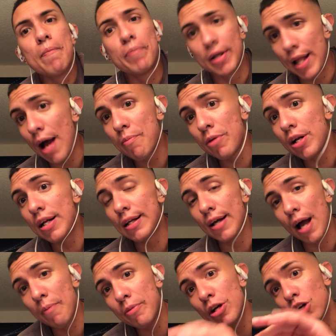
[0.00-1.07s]
But I'm gonna,
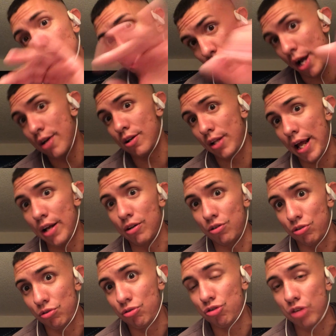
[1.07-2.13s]
I'm gonna kind of like
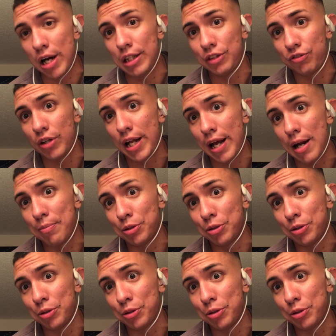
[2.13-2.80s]
transfer that